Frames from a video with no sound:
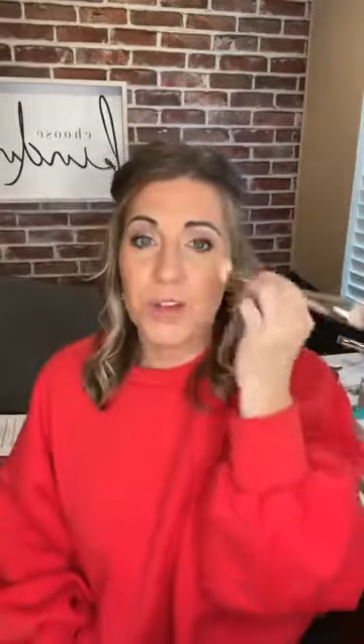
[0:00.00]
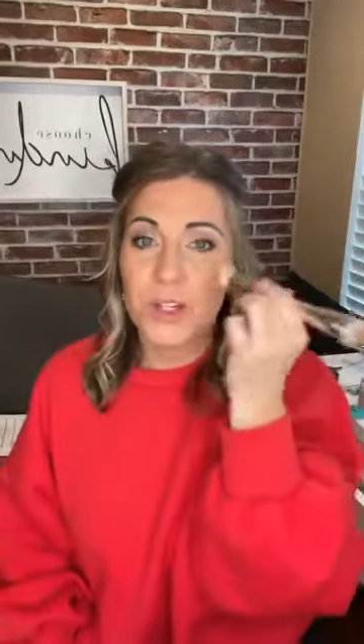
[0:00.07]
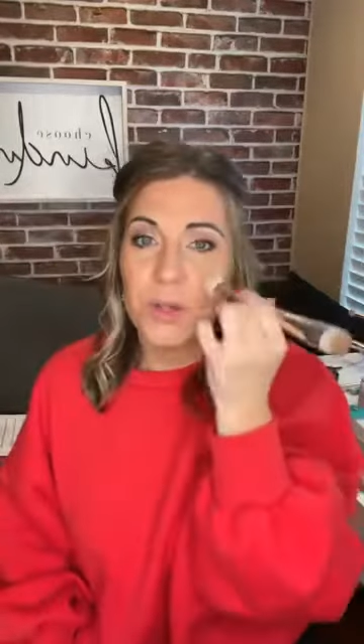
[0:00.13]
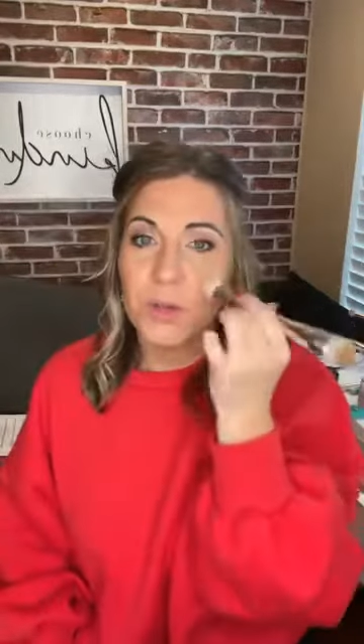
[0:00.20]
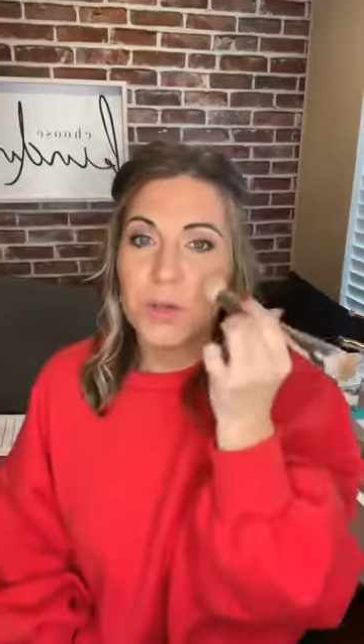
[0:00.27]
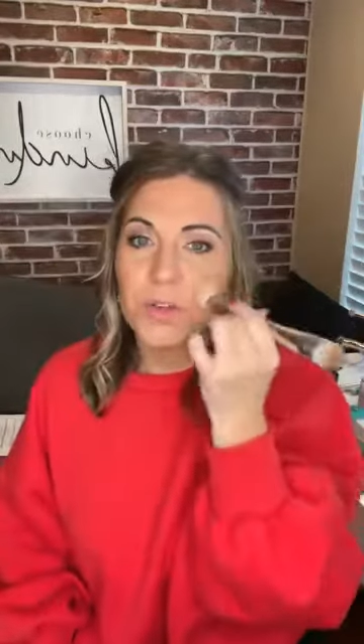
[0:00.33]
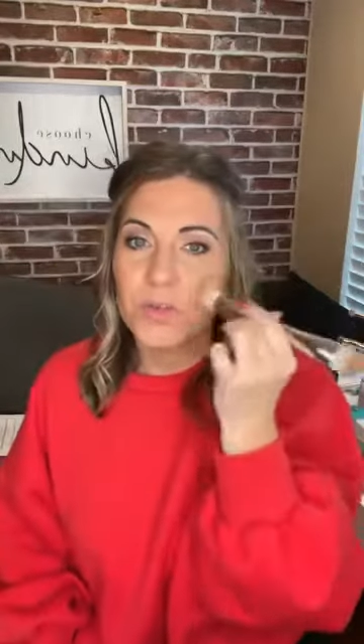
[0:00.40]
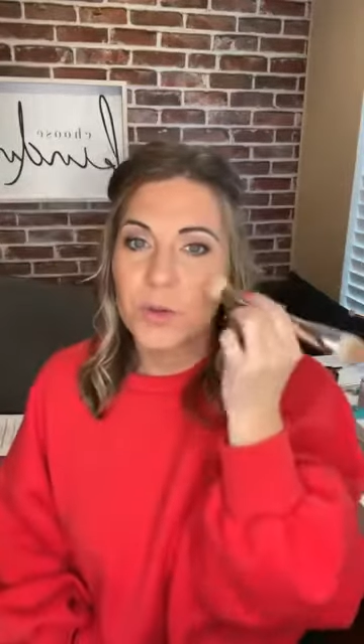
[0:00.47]

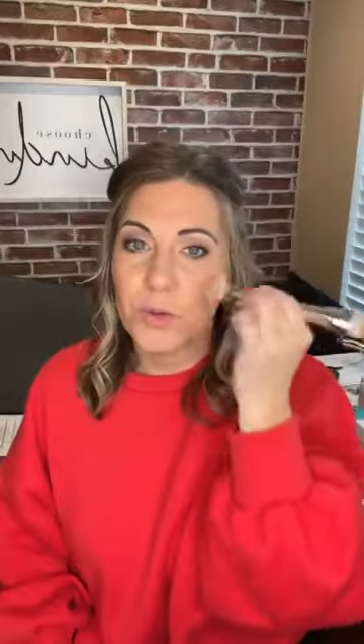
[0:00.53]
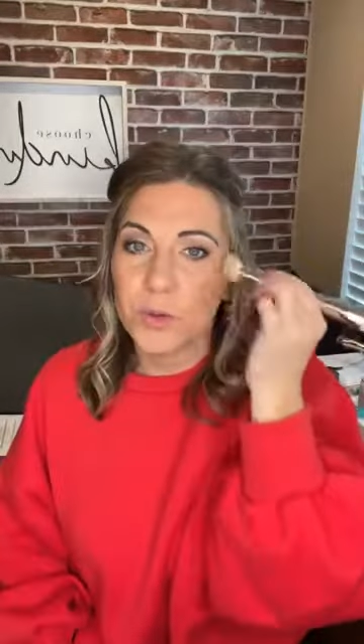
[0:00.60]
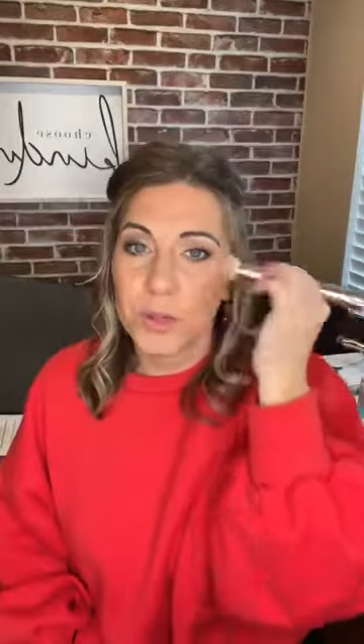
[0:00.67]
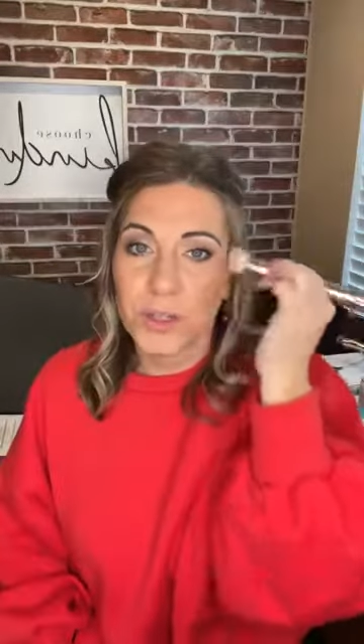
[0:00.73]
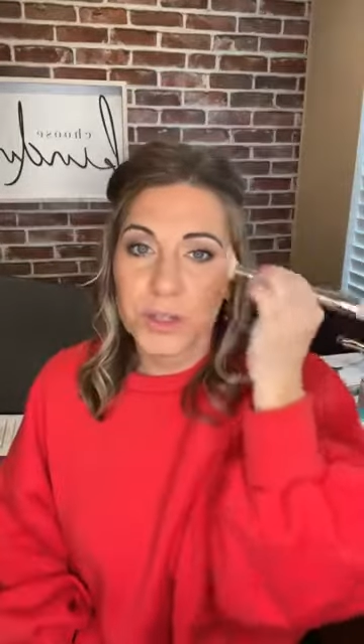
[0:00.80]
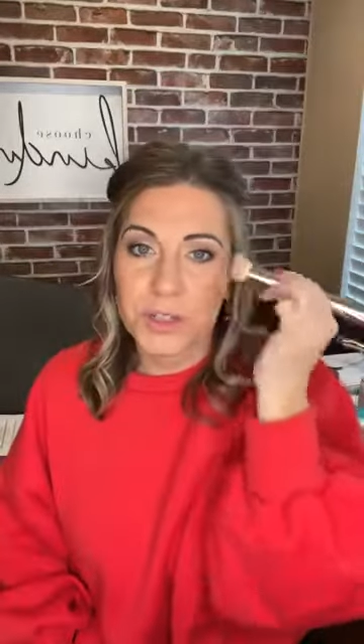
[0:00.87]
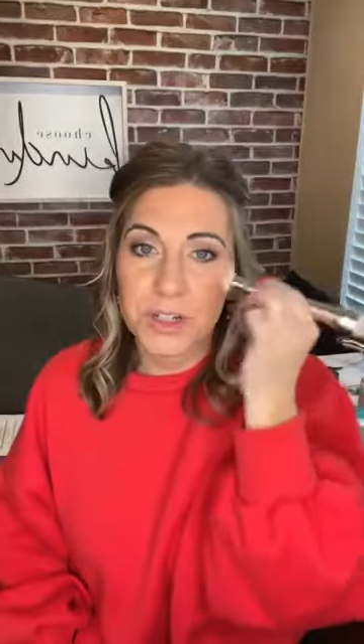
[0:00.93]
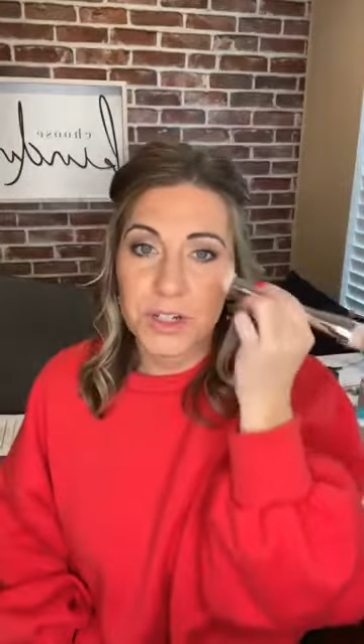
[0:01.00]
youthful
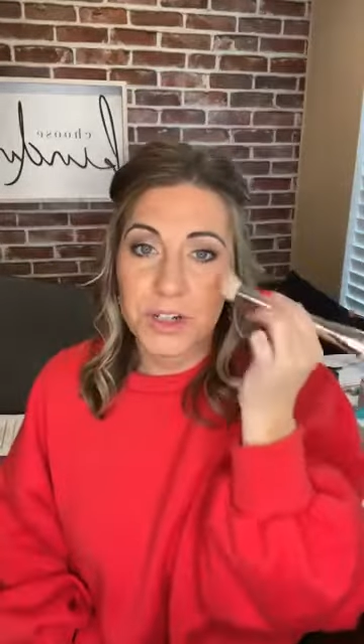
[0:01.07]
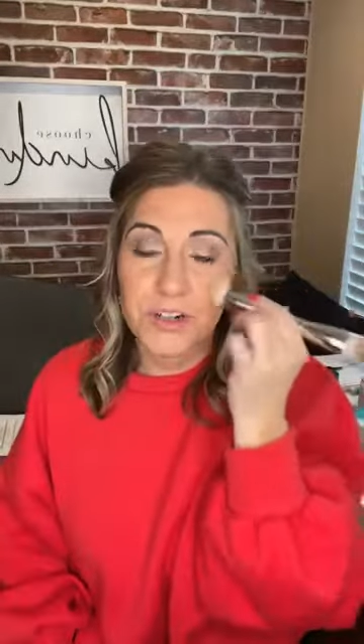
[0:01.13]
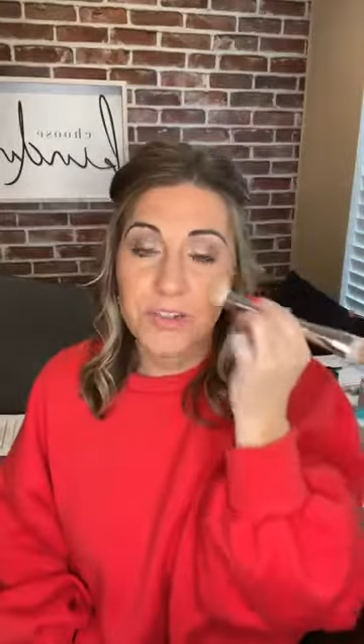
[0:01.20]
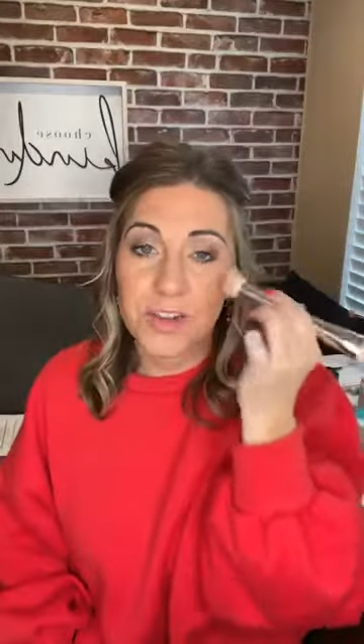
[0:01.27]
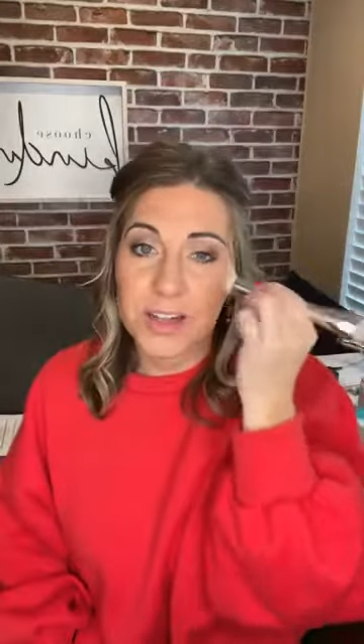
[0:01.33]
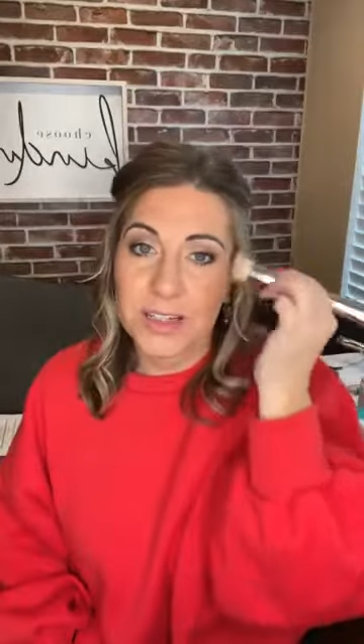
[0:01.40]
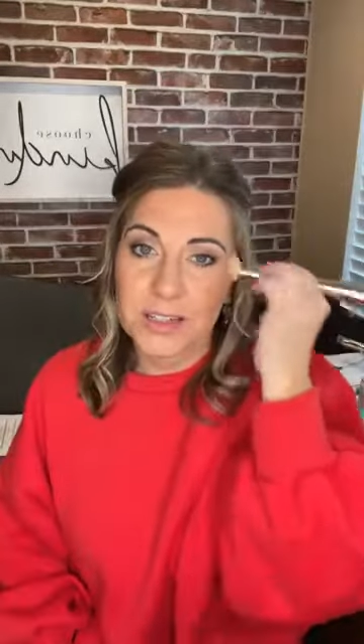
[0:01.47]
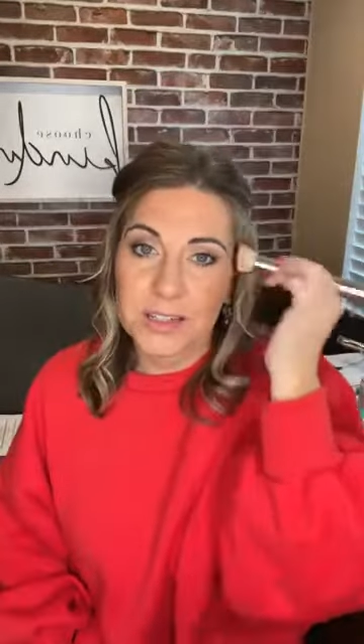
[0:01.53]
look to your
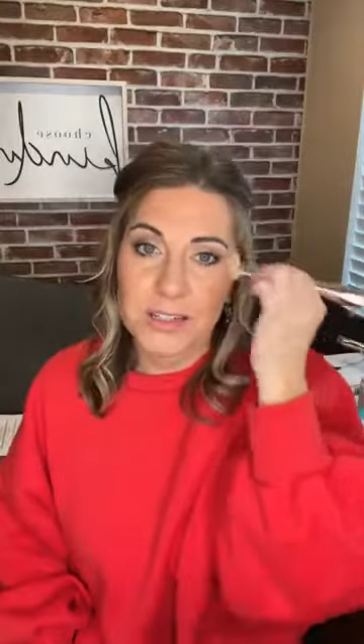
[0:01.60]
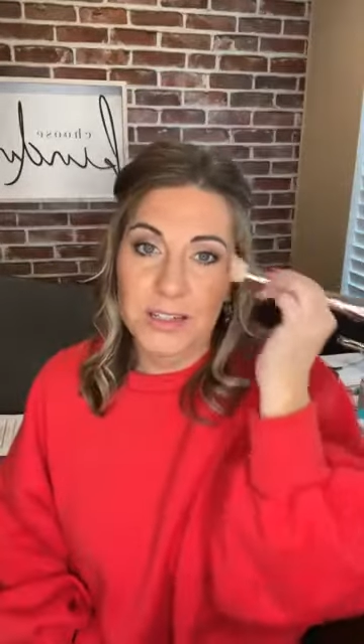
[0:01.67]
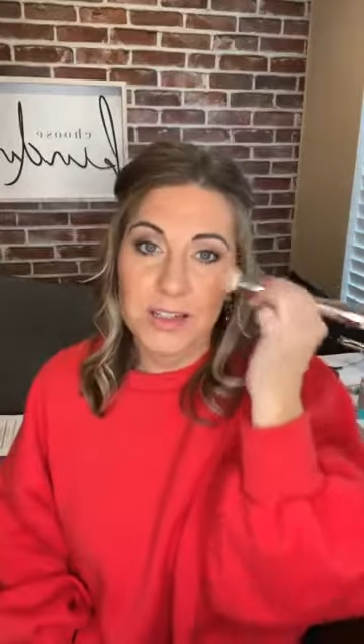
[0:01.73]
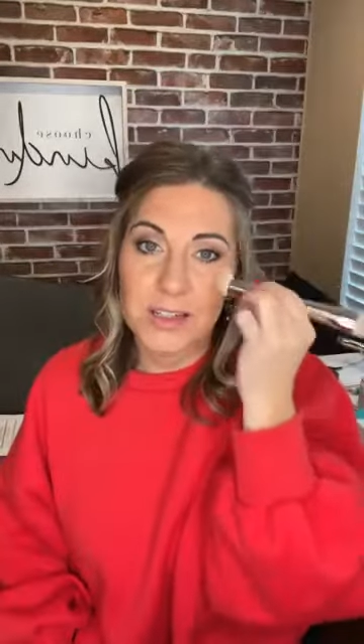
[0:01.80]
face.